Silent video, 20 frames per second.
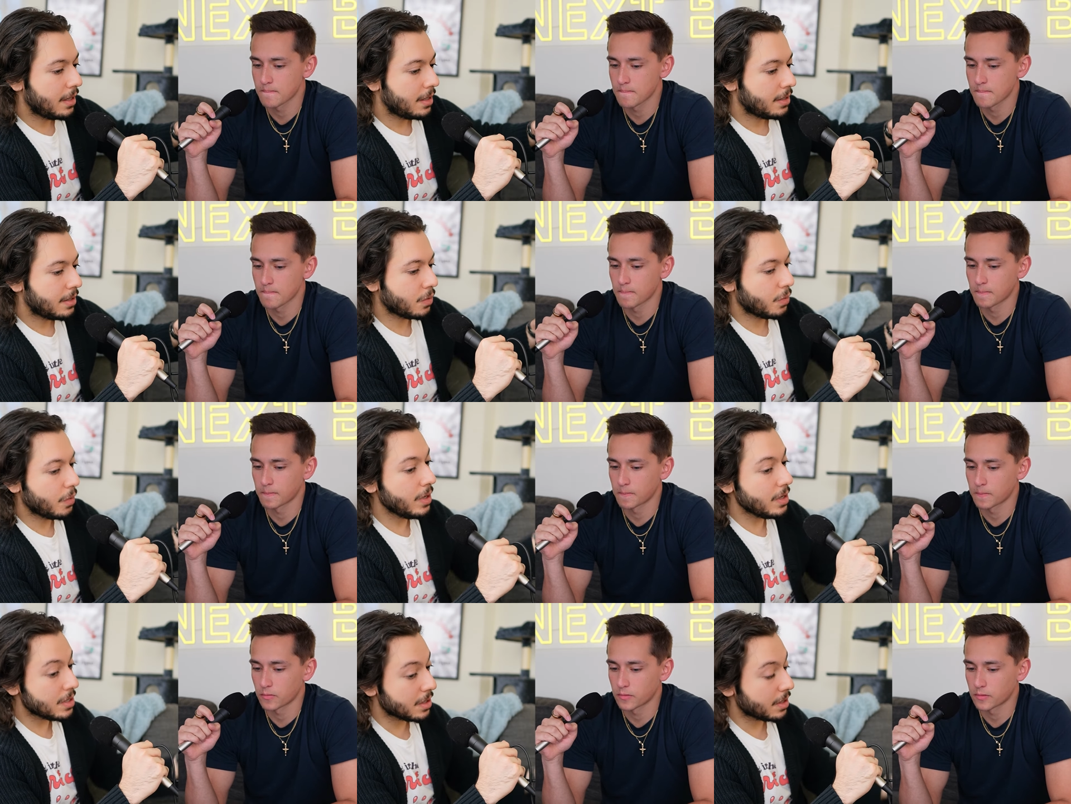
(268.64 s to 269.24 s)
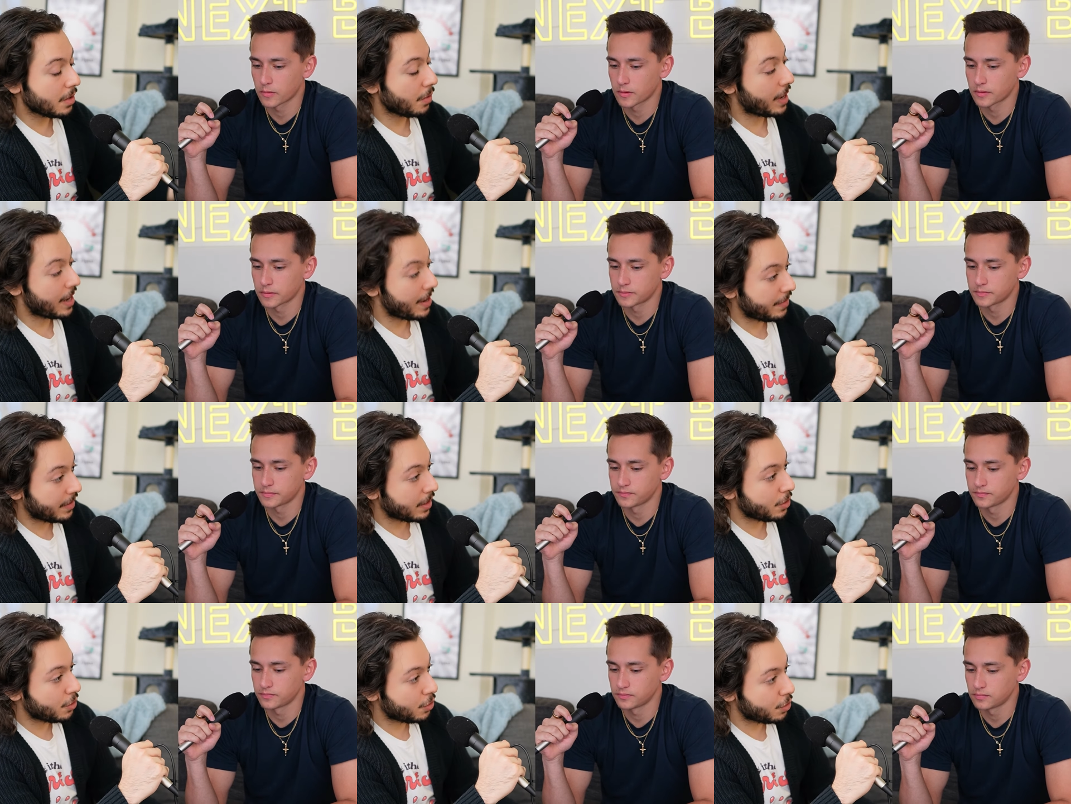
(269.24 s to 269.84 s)
Speaker 1: the reason they were
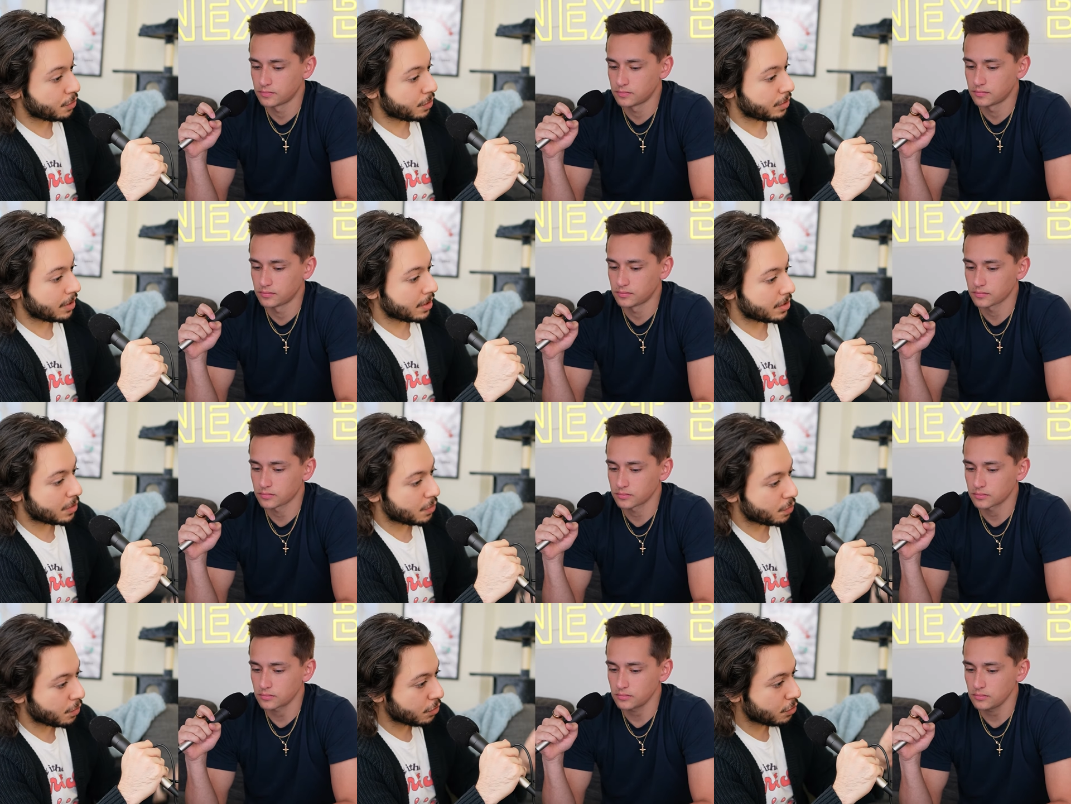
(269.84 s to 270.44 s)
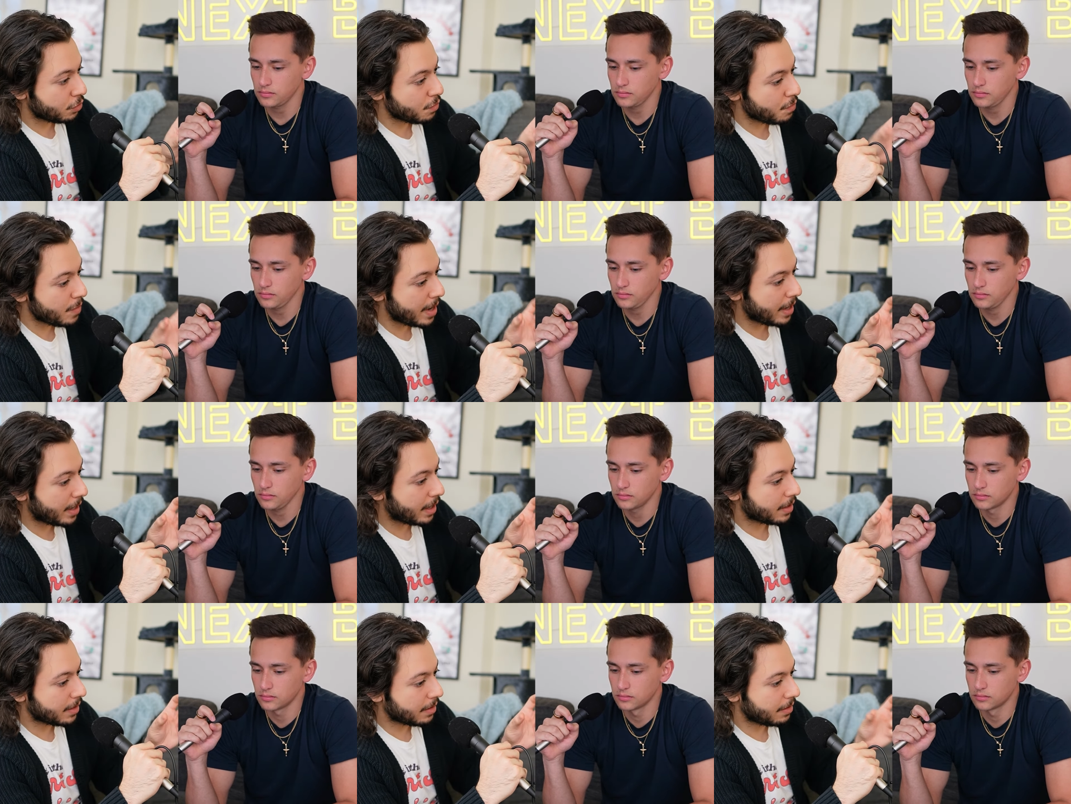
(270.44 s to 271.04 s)
having issues with this is once you
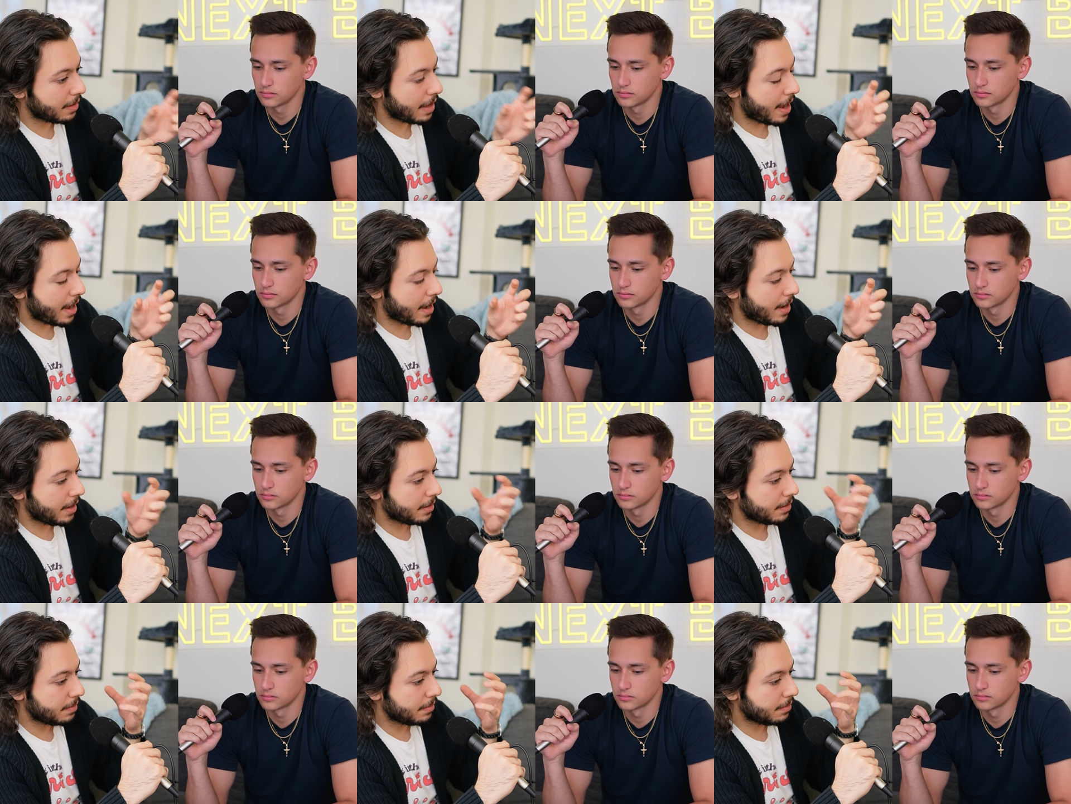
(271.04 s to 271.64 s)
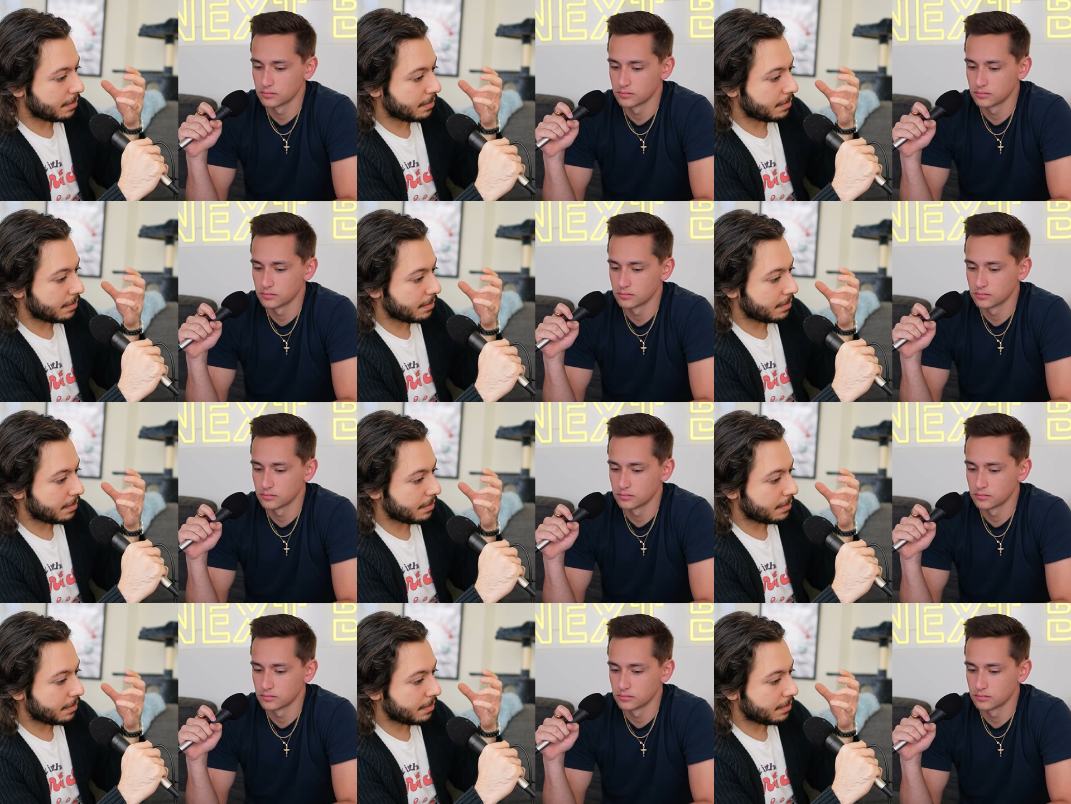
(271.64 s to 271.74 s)
make that